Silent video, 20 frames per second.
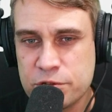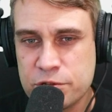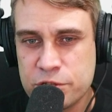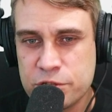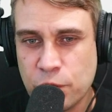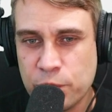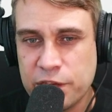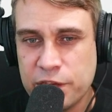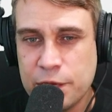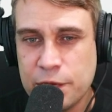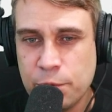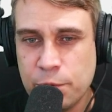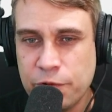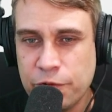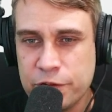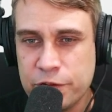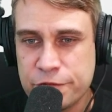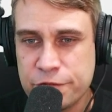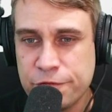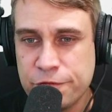result here with
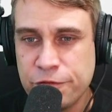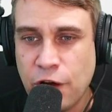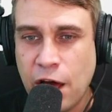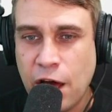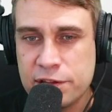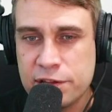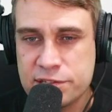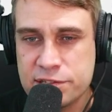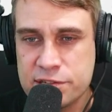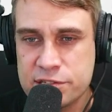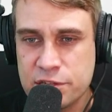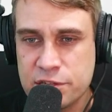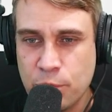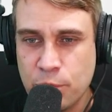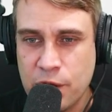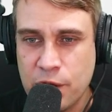its file system,